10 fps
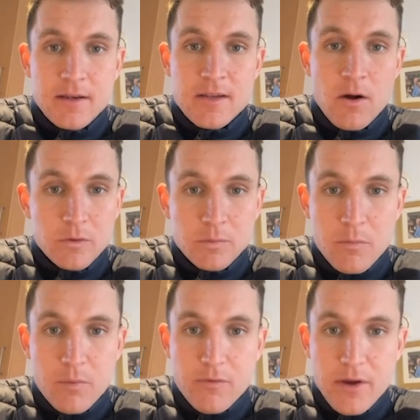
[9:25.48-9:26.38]
He's the
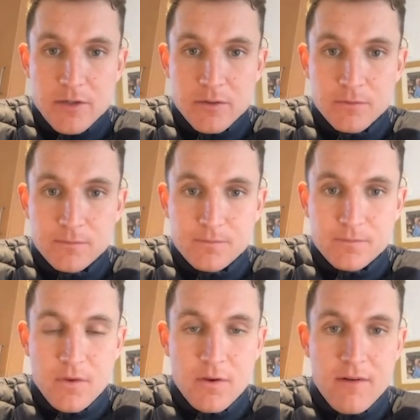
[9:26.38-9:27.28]
ultimate professional.
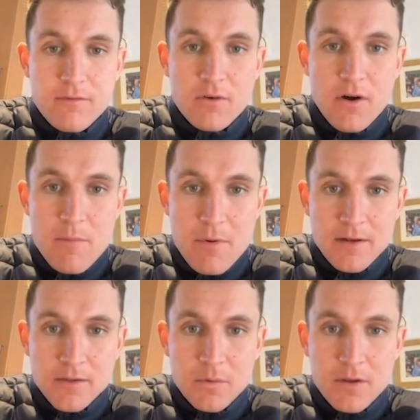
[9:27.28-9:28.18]
You'd have great
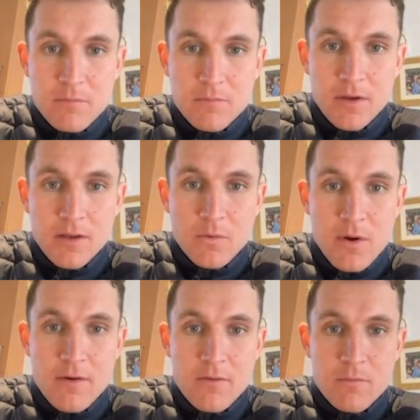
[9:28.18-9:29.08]
banter with him in the
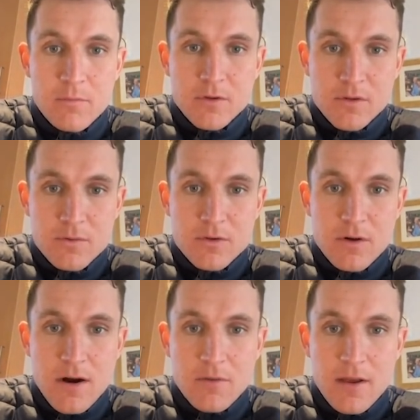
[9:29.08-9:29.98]
weighing room, but as soon as
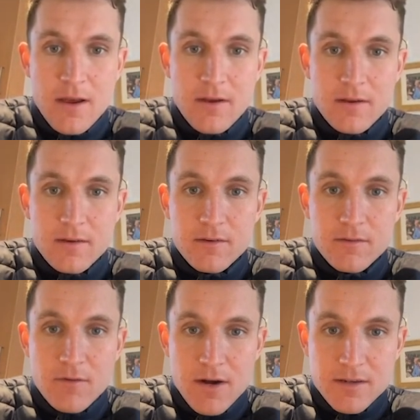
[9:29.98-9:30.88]
you're out there,
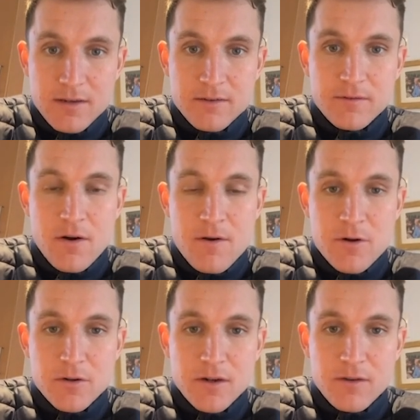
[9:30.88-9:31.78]
racing is very
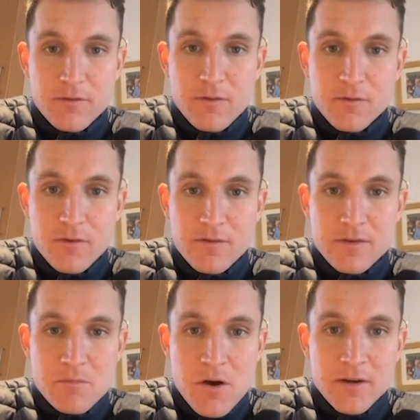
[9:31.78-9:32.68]
much at the forefront of
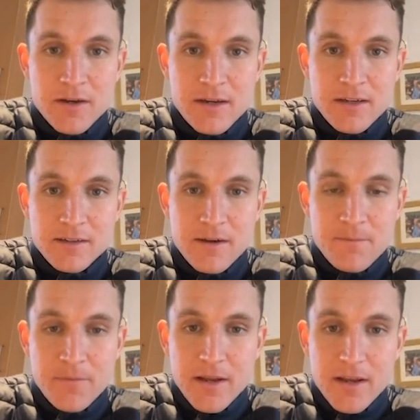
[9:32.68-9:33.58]
his mind, and he's
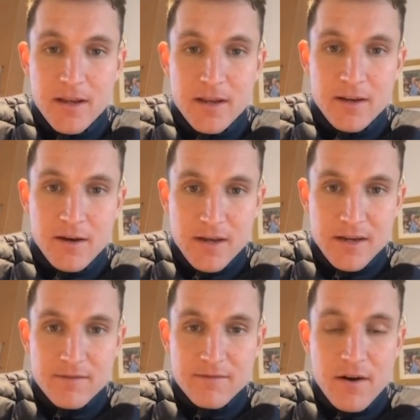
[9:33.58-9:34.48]
you know,
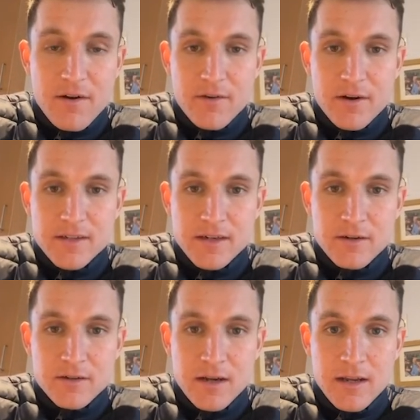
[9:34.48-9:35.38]
takes it very, very
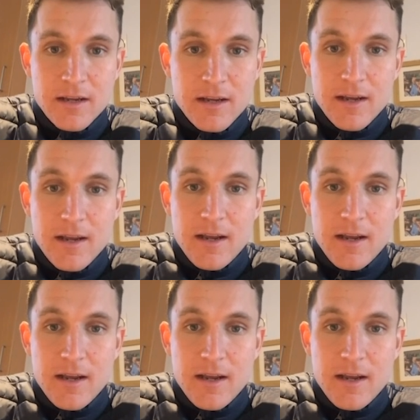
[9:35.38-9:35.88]
seriously.